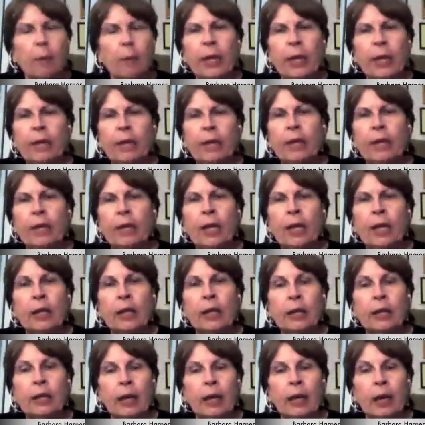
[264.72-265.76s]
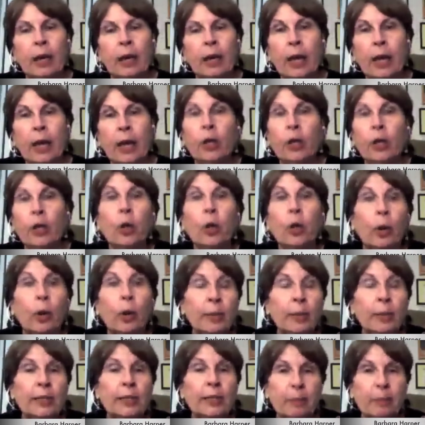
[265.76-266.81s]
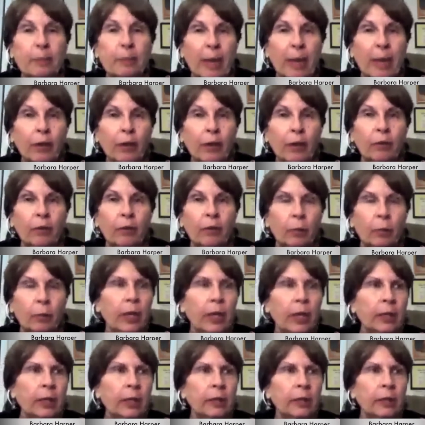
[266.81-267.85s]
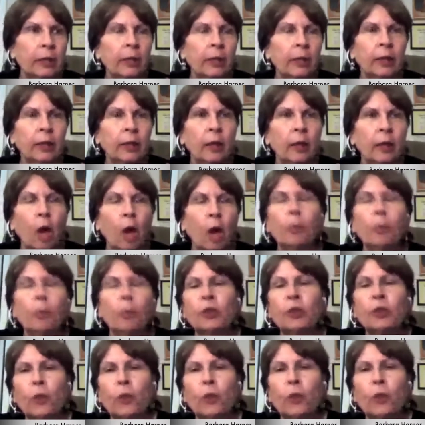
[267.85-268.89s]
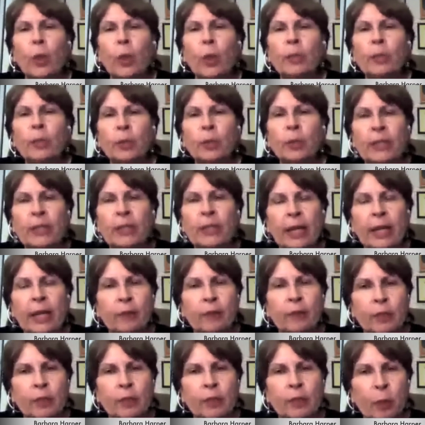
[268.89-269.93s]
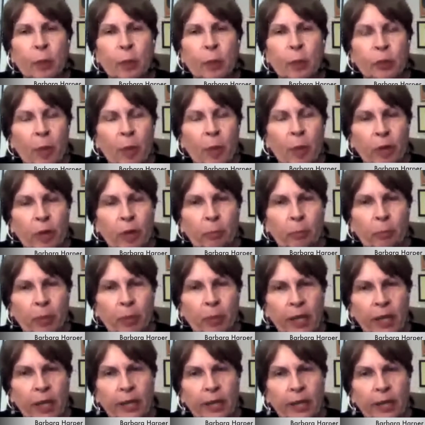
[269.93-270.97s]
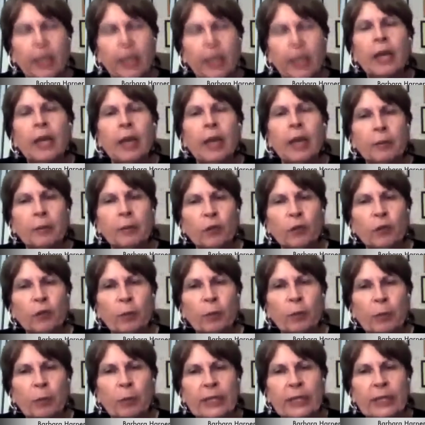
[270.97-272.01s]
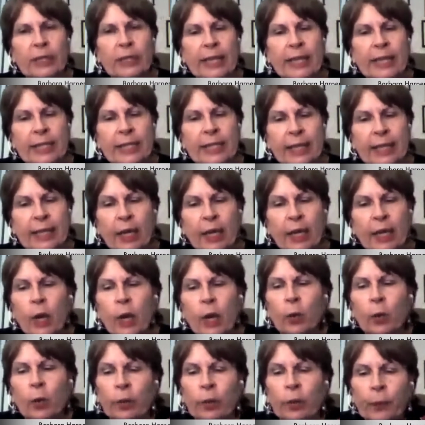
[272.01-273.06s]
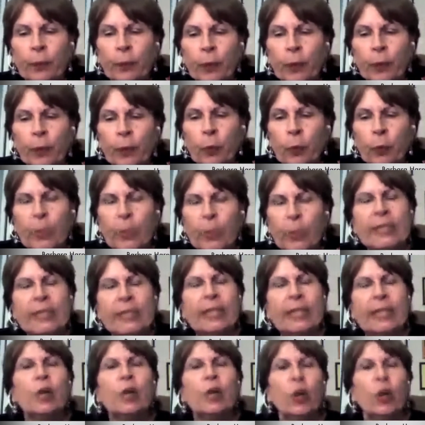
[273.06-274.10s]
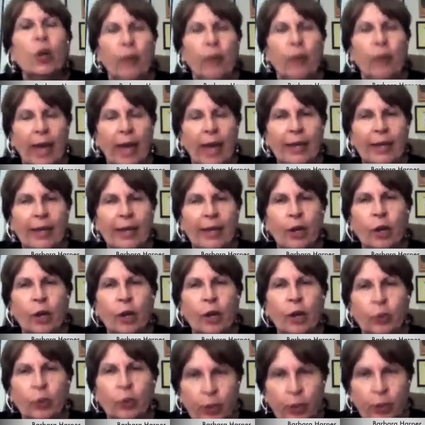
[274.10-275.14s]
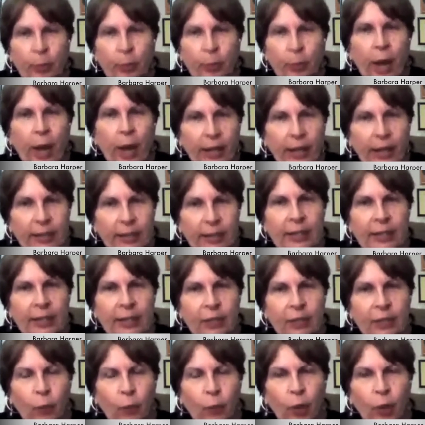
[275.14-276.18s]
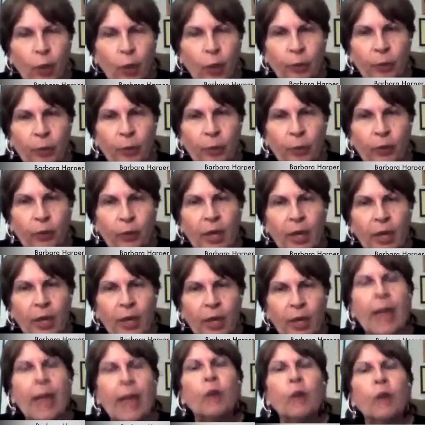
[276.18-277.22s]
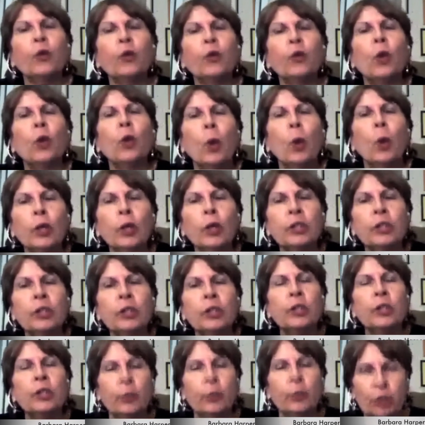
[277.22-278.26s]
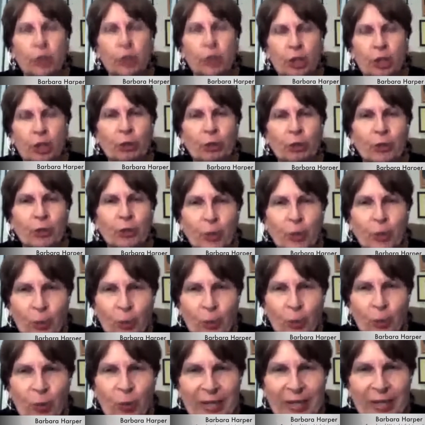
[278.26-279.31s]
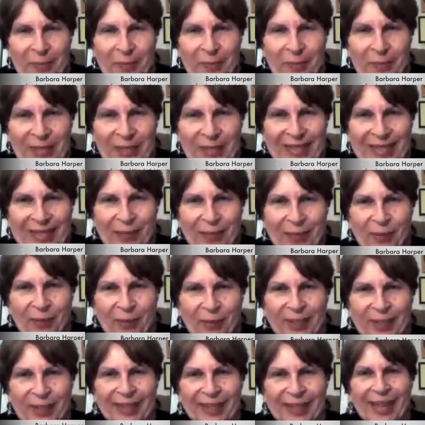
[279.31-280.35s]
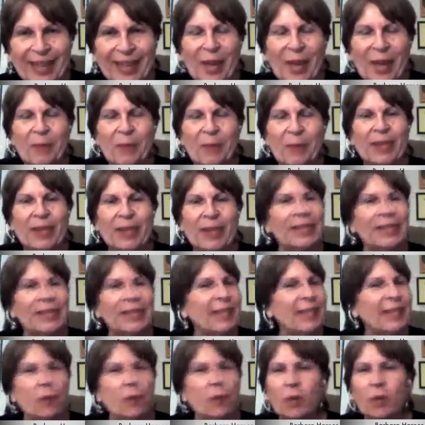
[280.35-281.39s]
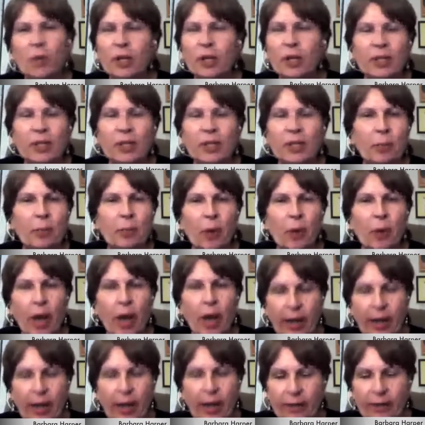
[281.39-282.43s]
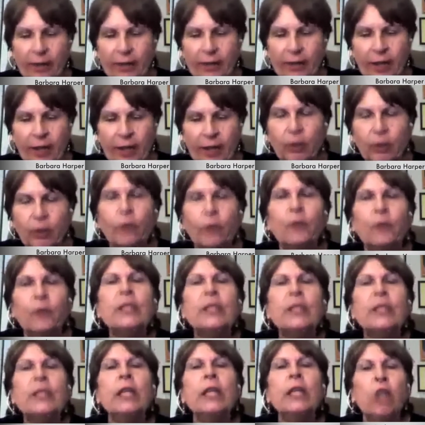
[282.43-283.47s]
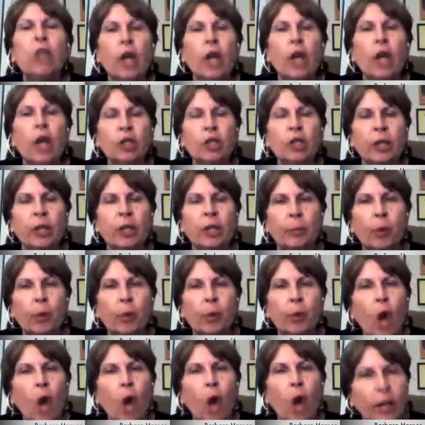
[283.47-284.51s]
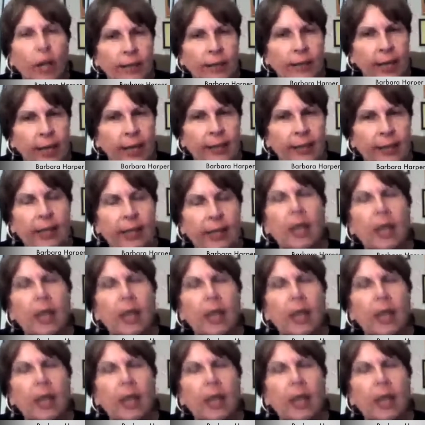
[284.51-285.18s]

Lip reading: by giving it an enormous amount of blood. Almost 40% of its postpartum blood comes from the placenta. Well, we did all that in our early practices of water birth. And of course, those children are going to be different because they weren't deprived the physiologic process